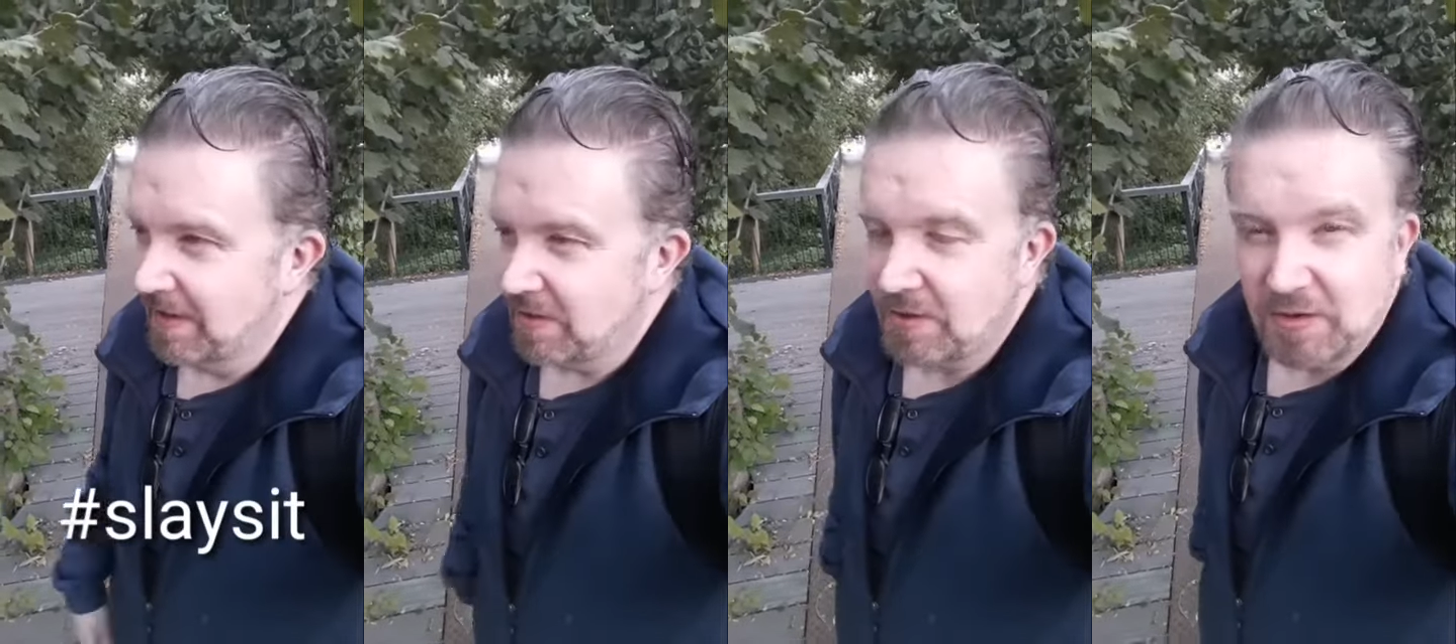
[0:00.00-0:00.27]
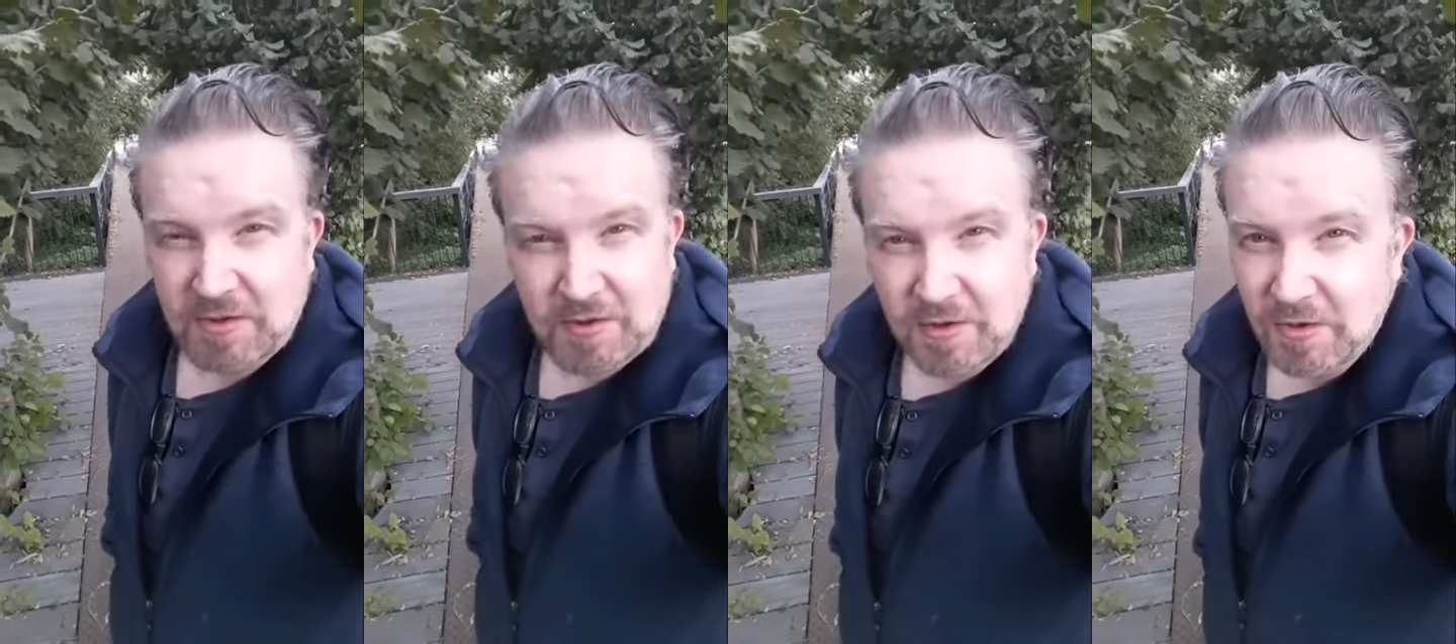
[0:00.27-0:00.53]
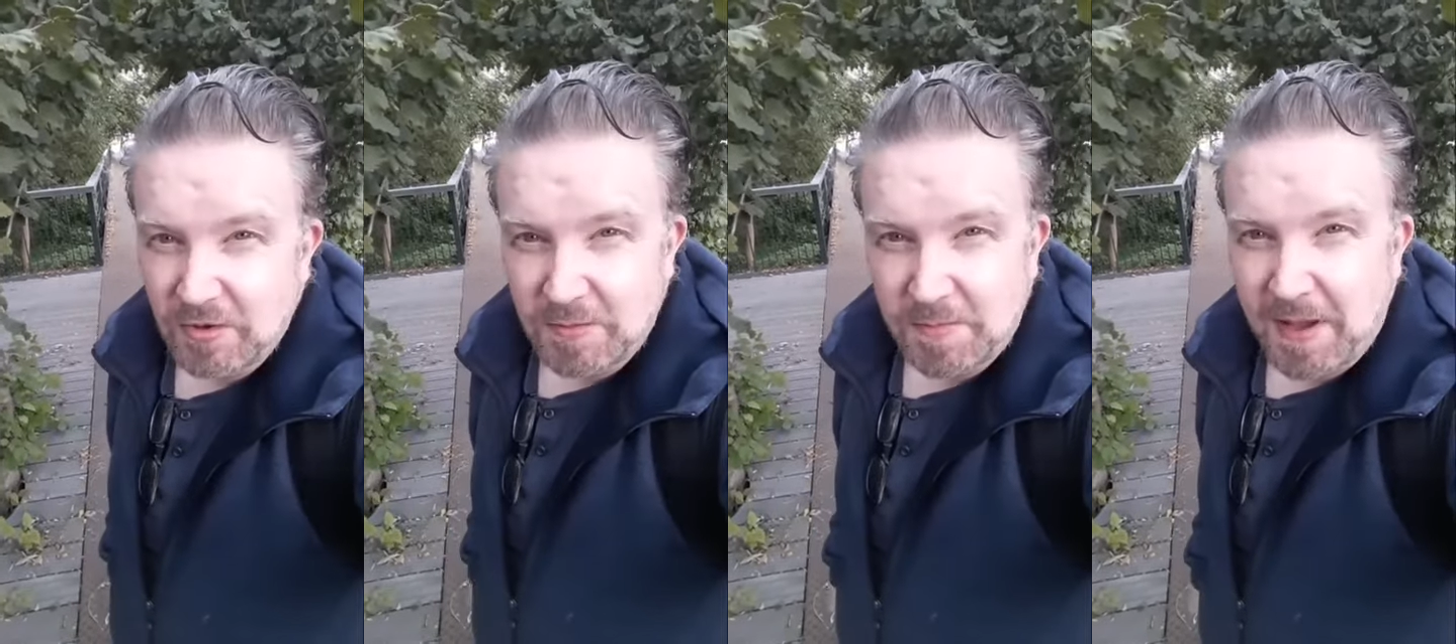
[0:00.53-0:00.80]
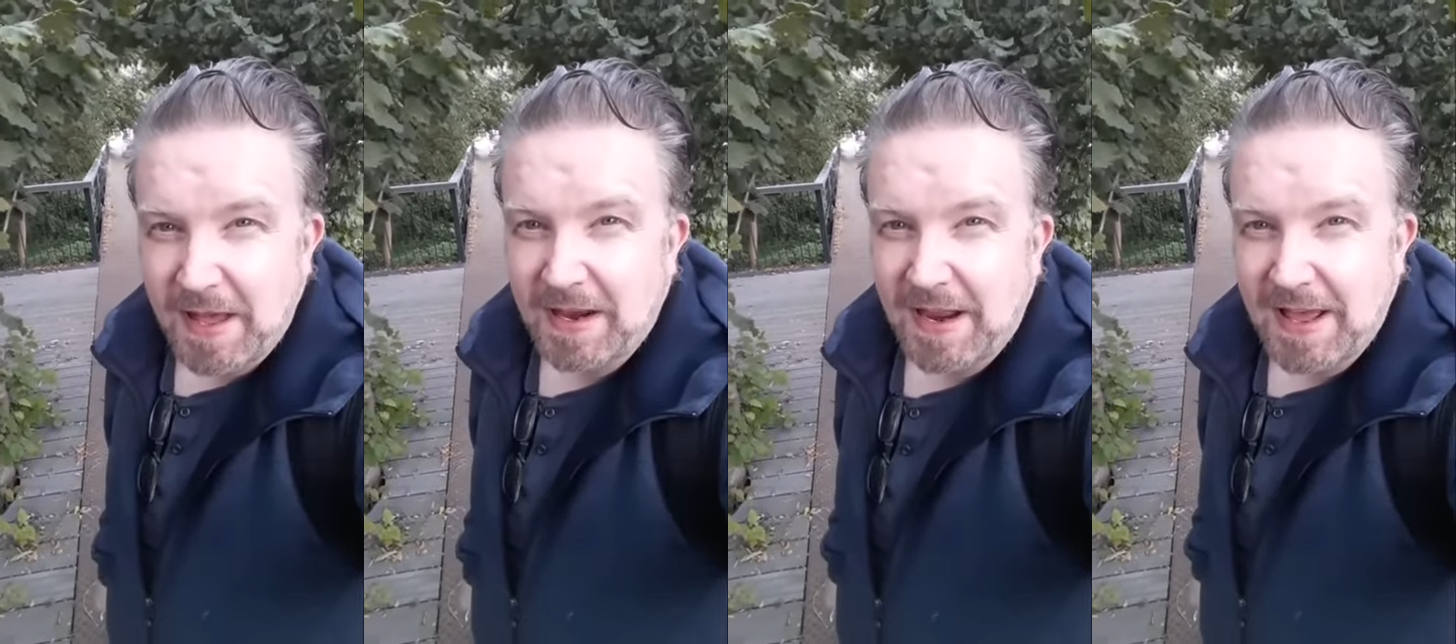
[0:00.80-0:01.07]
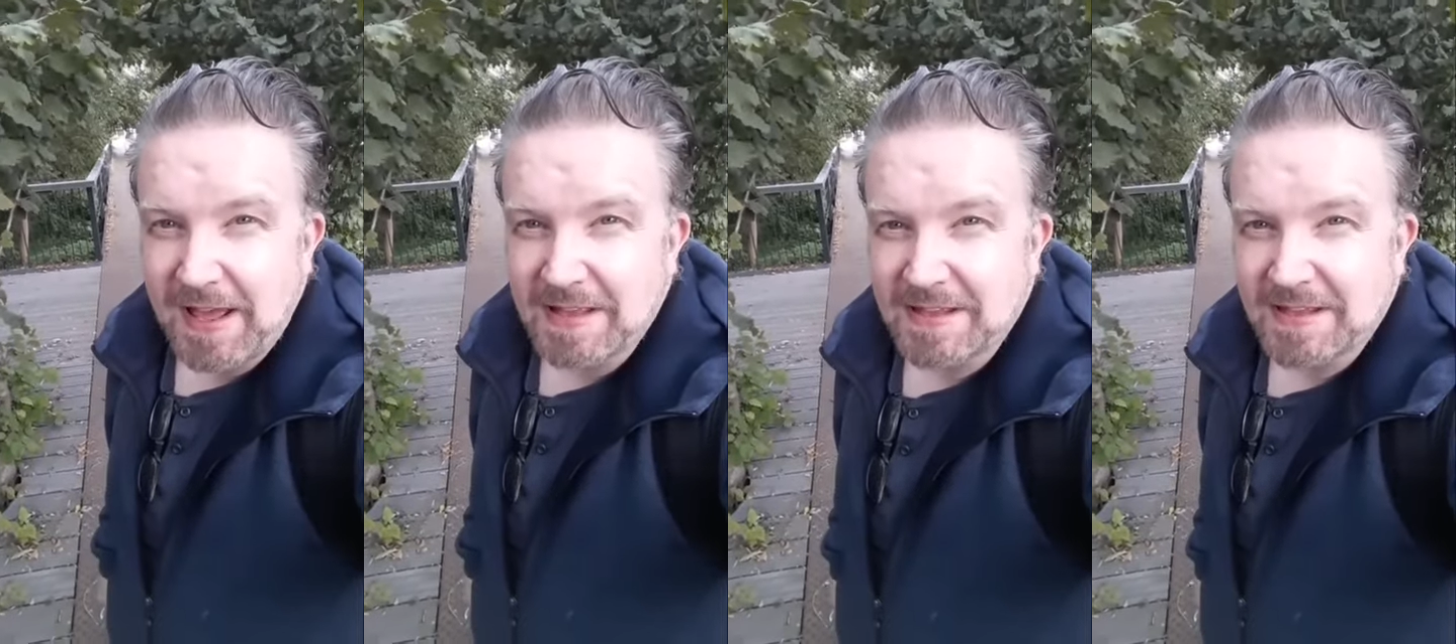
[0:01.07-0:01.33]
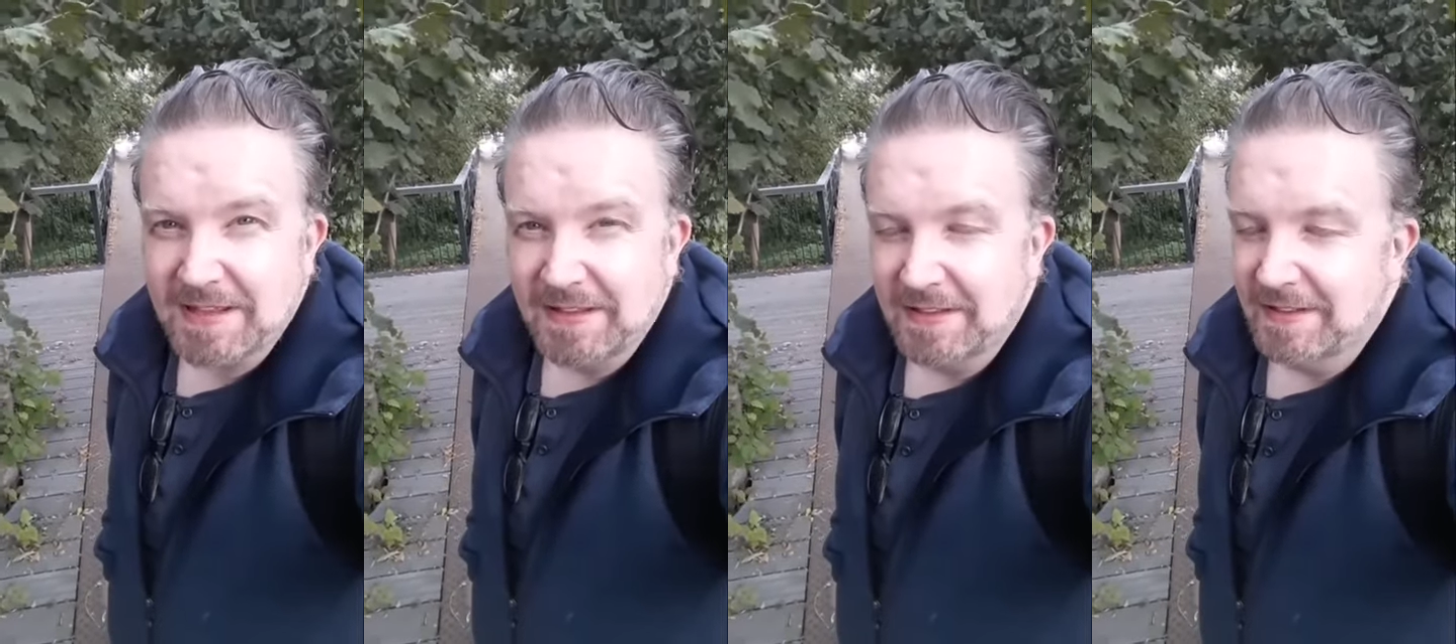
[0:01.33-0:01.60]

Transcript: she's such a badass.